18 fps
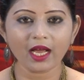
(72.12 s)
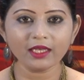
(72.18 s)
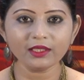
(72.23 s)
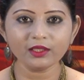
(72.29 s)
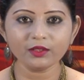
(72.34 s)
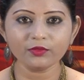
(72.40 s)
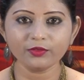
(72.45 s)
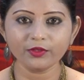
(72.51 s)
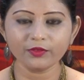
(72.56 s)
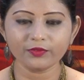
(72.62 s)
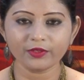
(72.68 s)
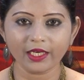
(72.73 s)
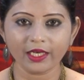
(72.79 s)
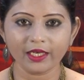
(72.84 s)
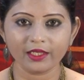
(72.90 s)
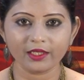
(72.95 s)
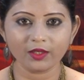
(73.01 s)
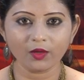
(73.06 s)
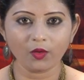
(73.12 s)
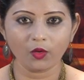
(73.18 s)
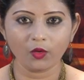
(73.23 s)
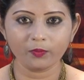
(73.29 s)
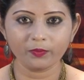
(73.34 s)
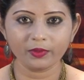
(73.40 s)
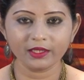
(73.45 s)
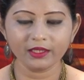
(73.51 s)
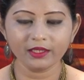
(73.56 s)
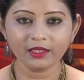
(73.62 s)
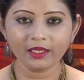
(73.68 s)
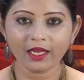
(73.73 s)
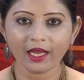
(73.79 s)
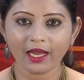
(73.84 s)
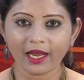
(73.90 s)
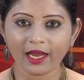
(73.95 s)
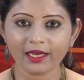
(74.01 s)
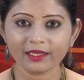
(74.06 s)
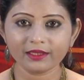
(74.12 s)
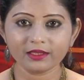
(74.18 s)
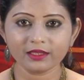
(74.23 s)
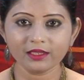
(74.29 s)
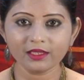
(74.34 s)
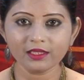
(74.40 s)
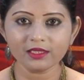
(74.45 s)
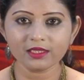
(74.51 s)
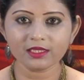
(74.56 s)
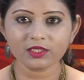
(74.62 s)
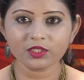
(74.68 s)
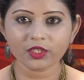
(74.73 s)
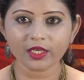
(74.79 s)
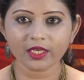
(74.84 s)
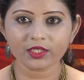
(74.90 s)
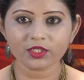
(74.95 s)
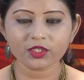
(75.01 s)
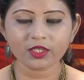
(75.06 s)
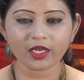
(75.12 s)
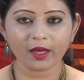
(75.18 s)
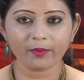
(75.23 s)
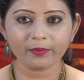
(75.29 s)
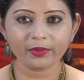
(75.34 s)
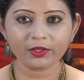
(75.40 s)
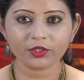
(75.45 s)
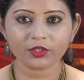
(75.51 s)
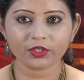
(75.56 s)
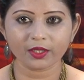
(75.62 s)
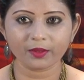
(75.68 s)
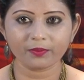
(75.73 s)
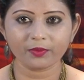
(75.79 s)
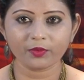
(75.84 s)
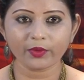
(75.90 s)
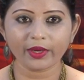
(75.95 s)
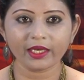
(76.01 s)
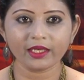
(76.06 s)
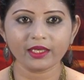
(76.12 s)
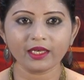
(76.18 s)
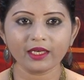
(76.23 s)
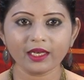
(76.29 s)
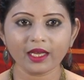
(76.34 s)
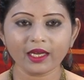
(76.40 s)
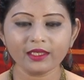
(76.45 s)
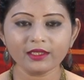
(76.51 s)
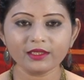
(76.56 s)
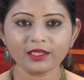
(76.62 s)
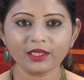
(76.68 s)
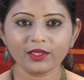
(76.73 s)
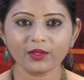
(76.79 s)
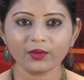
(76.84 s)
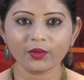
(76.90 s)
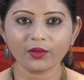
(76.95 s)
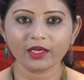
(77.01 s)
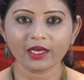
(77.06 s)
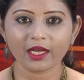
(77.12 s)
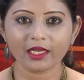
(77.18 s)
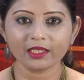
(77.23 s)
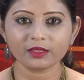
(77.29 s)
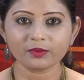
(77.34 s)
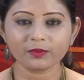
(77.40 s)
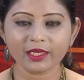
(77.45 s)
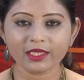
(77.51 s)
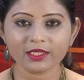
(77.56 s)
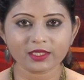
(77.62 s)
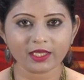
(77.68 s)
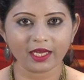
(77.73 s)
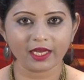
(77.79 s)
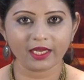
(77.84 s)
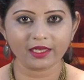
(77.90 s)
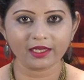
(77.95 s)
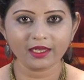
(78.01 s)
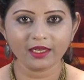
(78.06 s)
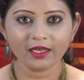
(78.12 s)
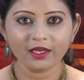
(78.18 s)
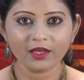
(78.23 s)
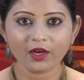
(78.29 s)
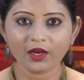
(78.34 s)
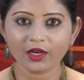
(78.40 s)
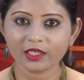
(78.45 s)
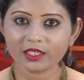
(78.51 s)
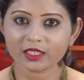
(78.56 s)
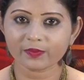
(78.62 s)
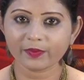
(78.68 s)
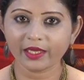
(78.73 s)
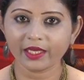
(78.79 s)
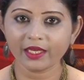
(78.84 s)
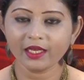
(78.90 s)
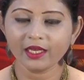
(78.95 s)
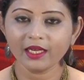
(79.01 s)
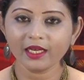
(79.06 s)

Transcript: Under 15 Open and Girls Chess Championship 2019 organized by SAIL, RSP